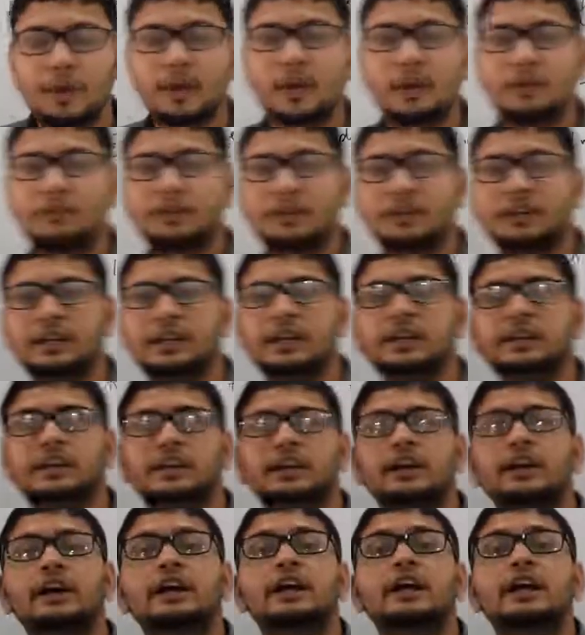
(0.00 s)
be governing
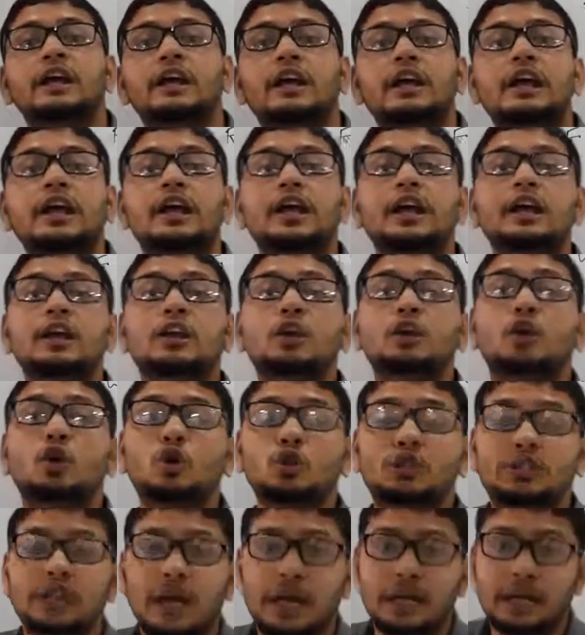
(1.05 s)
the
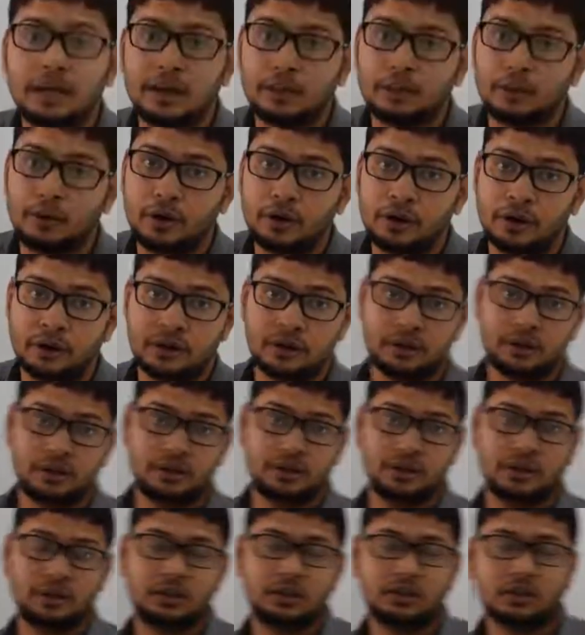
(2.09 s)
Indo-China border.
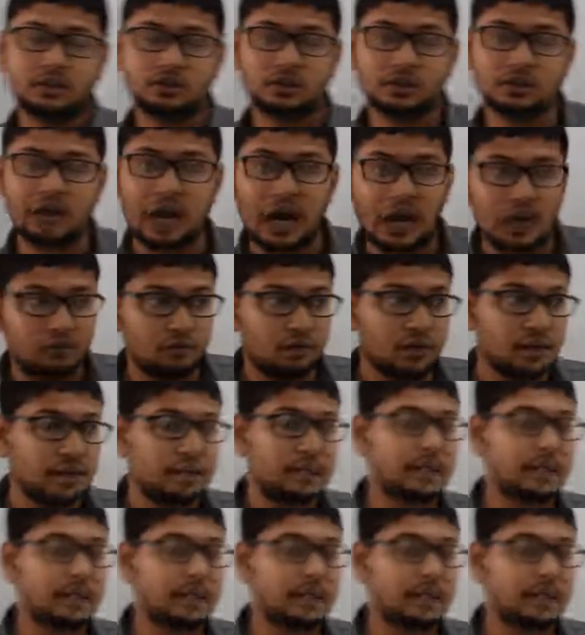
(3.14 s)
So that will